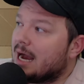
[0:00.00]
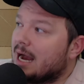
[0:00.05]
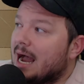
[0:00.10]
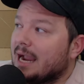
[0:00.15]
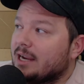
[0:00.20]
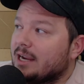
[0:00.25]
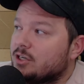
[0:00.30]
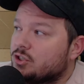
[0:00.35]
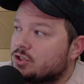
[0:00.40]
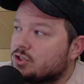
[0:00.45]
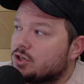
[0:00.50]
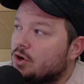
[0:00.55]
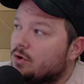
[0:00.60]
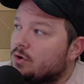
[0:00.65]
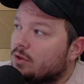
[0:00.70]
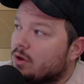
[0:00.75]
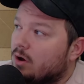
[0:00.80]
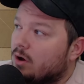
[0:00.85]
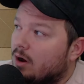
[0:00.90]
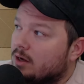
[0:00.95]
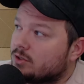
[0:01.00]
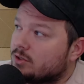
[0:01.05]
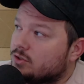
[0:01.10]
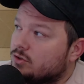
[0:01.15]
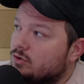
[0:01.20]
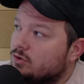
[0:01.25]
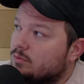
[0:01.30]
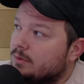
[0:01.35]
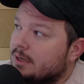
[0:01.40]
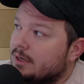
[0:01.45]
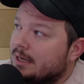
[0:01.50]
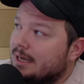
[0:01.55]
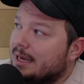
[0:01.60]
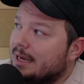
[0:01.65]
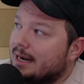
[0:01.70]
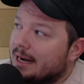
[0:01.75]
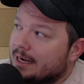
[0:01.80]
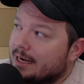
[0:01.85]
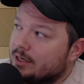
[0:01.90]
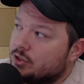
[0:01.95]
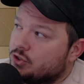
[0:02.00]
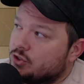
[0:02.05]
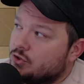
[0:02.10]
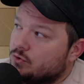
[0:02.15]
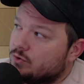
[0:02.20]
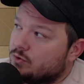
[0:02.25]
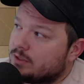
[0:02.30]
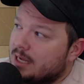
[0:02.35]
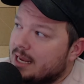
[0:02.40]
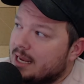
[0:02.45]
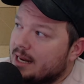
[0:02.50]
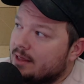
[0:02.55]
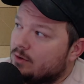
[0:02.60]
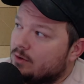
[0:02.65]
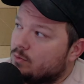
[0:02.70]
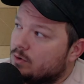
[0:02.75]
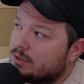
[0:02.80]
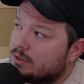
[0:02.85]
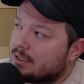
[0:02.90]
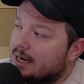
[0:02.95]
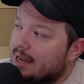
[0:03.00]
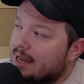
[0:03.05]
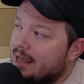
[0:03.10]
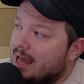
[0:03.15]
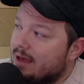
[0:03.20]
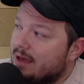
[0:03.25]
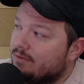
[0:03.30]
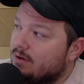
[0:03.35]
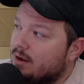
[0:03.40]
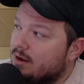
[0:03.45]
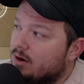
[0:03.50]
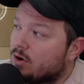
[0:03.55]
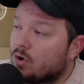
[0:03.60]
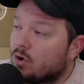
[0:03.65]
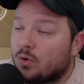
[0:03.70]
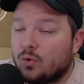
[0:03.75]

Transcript: I can just go to the costume and I can choose any of the ones that I have here,